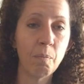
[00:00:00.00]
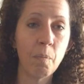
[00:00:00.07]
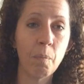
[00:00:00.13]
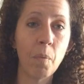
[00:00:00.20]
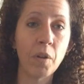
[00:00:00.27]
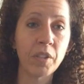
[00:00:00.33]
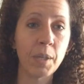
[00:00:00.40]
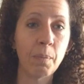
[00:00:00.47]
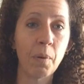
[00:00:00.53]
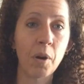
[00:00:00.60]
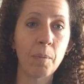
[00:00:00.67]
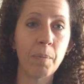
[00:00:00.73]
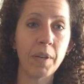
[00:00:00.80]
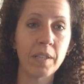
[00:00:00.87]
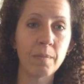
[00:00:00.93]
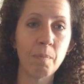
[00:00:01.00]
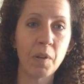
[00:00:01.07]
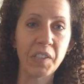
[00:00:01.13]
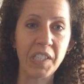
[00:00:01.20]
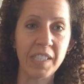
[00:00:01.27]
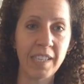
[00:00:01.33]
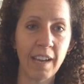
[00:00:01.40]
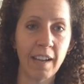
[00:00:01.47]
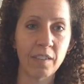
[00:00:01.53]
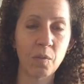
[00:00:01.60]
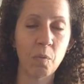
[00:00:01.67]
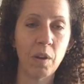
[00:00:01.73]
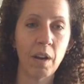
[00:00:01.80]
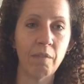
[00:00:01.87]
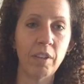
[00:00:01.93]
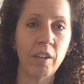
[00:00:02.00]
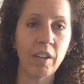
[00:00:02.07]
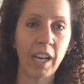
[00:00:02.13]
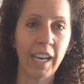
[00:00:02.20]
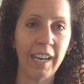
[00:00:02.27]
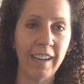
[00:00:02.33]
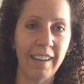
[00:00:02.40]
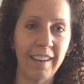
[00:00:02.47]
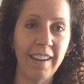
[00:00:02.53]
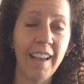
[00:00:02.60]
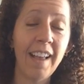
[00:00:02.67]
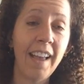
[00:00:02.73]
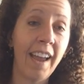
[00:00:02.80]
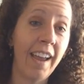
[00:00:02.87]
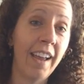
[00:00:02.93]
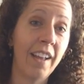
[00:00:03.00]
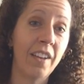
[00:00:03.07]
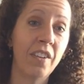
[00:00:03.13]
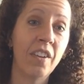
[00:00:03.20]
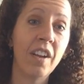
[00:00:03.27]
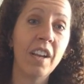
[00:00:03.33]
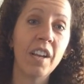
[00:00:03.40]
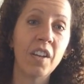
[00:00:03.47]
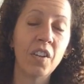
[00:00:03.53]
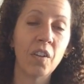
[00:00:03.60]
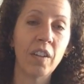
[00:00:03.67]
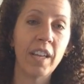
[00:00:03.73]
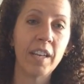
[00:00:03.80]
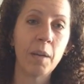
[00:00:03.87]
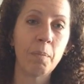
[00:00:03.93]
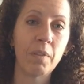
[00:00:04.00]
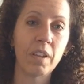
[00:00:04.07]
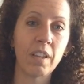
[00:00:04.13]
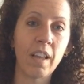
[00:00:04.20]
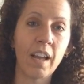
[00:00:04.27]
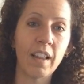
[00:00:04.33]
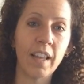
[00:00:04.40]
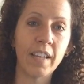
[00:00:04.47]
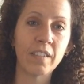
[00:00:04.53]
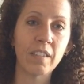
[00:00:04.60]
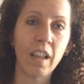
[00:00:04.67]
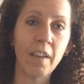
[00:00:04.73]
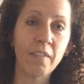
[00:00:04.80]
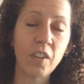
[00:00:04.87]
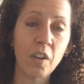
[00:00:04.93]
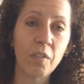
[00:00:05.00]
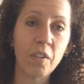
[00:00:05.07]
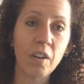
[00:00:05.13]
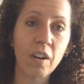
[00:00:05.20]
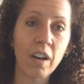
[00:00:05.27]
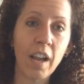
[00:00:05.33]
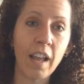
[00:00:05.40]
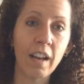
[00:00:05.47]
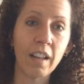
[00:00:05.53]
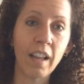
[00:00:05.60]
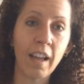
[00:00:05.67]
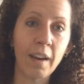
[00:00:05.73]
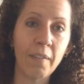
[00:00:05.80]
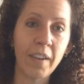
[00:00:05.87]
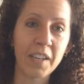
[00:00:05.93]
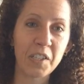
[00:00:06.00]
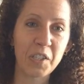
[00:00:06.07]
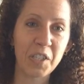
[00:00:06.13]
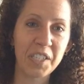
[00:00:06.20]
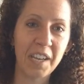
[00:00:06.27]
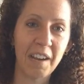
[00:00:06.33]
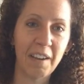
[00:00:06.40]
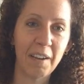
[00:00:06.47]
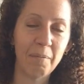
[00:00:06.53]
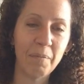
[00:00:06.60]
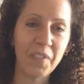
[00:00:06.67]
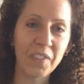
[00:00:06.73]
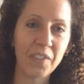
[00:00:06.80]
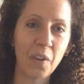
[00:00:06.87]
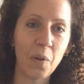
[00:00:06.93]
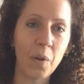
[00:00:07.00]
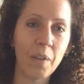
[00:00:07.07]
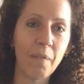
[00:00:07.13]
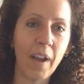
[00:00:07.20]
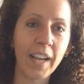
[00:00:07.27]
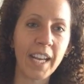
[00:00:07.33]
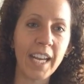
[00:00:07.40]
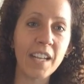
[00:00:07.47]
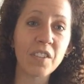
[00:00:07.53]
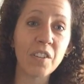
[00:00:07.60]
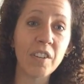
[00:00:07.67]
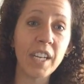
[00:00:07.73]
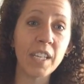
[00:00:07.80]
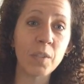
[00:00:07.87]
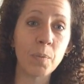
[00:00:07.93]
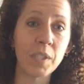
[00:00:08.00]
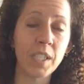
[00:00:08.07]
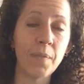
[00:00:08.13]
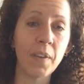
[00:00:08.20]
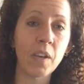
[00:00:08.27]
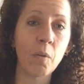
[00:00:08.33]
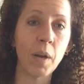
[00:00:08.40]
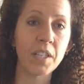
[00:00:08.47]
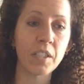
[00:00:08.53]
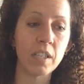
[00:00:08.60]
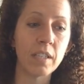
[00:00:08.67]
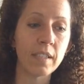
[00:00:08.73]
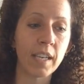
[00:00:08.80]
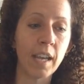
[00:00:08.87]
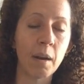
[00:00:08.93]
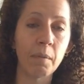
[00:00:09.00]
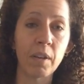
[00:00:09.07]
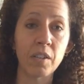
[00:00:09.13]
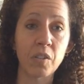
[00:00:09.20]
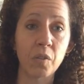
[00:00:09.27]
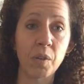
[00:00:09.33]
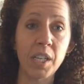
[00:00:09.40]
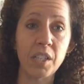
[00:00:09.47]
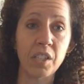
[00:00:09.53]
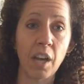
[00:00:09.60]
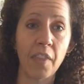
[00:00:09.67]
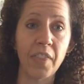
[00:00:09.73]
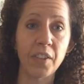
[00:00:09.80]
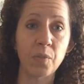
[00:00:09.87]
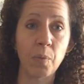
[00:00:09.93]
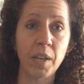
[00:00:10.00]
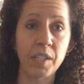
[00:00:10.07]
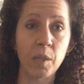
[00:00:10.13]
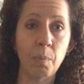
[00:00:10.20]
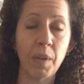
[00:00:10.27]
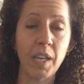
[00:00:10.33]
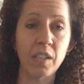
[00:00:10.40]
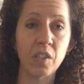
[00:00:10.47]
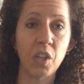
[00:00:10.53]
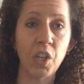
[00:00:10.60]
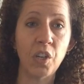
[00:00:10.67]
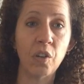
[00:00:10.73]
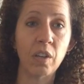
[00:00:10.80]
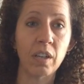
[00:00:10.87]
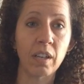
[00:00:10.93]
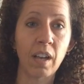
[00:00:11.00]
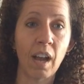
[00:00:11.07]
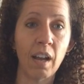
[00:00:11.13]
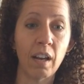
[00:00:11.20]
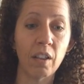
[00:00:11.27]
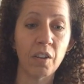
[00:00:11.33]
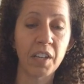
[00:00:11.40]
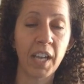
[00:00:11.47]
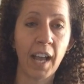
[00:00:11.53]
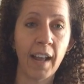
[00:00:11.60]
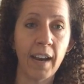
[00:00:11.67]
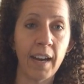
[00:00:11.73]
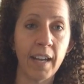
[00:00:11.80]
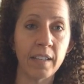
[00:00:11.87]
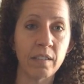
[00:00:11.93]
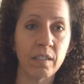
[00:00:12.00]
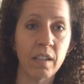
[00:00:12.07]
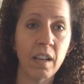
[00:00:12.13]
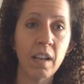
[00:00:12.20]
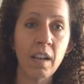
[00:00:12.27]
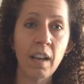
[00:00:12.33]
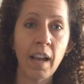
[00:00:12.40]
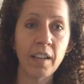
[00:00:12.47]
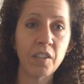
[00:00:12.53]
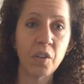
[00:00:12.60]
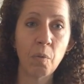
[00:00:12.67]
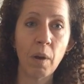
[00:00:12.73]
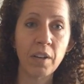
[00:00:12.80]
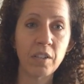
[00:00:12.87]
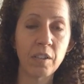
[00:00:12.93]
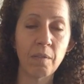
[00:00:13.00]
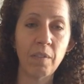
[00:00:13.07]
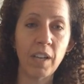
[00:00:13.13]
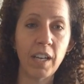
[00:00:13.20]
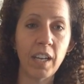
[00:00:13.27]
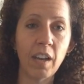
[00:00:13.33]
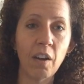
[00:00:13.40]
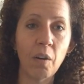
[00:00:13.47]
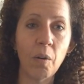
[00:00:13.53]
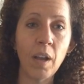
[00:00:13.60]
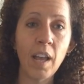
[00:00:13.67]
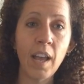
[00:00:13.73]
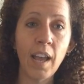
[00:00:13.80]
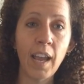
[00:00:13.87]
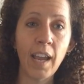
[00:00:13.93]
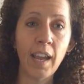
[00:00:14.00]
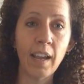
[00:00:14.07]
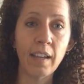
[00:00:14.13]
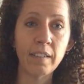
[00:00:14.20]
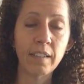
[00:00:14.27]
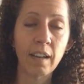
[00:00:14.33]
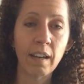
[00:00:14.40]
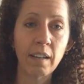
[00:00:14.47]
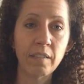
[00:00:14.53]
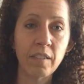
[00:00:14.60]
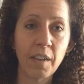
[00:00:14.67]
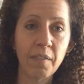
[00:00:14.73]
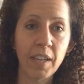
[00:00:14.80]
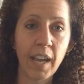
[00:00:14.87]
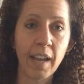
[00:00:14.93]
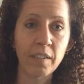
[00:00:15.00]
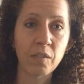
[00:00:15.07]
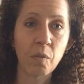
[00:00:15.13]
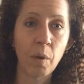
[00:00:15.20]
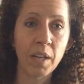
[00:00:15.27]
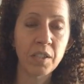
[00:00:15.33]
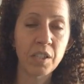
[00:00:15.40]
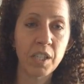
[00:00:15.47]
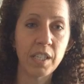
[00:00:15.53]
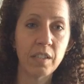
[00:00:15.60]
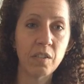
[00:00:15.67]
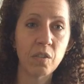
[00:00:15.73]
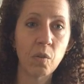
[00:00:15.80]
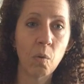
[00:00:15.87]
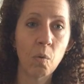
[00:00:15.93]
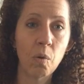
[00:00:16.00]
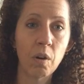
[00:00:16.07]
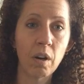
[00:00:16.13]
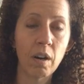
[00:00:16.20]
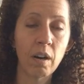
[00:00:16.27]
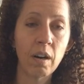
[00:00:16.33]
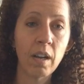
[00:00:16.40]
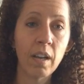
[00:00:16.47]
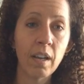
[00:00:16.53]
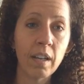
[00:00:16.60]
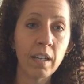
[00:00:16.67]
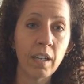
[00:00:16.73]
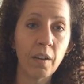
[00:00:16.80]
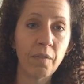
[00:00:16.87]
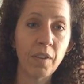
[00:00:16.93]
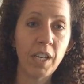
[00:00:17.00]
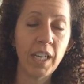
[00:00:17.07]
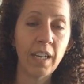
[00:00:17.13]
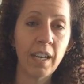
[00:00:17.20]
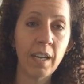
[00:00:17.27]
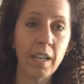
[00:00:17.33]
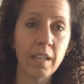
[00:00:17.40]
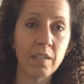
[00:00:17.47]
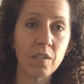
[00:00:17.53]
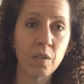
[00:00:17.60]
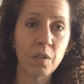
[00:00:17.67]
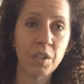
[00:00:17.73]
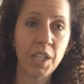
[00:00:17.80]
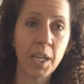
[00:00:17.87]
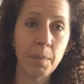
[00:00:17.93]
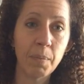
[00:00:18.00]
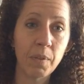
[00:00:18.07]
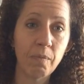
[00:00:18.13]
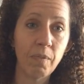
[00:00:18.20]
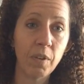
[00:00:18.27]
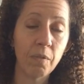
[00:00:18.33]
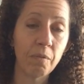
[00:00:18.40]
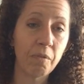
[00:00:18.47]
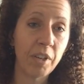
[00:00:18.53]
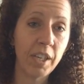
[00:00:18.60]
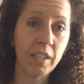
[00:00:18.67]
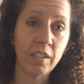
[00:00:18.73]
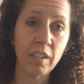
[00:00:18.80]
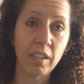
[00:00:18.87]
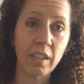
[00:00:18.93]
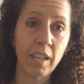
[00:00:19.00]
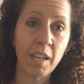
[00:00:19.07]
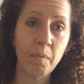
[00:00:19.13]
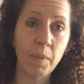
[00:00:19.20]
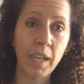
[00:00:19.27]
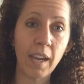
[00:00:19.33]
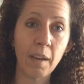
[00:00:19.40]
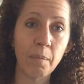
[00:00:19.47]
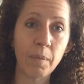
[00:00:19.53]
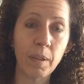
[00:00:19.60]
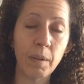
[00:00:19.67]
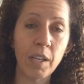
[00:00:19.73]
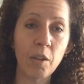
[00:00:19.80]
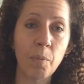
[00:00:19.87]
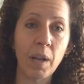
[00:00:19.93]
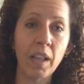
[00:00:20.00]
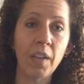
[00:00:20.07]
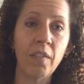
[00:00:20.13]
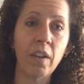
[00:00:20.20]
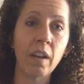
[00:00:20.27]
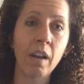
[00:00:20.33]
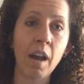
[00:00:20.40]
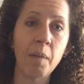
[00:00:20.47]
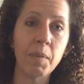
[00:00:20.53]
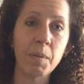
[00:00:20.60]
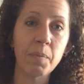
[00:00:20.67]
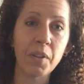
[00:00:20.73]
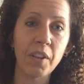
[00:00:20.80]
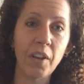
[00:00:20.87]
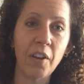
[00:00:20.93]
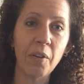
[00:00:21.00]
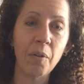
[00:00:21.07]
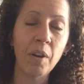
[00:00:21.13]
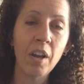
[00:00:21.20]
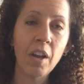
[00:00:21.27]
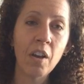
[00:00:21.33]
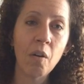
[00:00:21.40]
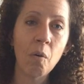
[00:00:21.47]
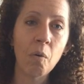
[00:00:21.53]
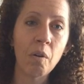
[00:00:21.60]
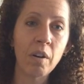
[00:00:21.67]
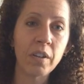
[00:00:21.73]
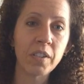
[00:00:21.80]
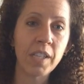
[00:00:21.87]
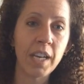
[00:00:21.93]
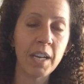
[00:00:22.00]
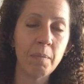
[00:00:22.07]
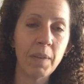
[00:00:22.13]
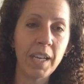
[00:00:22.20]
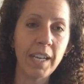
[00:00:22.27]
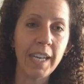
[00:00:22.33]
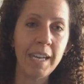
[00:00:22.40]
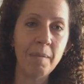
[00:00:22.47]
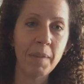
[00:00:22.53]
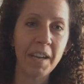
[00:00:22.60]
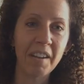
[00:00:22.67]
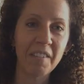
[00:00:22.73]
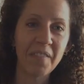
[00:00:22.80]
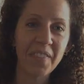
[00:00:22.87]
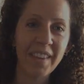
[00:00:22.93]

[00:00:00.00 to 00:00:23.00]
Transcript: multi-purpose, multitask whenever you can, and you'll end up with a lot less leftover and a lot of extra time. So if I can answer any specific questions, again, I'm going to screenshot this recipe so you can kind of look at it as you watch the video, and definitely ask questions, or if you need hints or tips, feel free to hit me up either by leaving a comment below or sending me an email.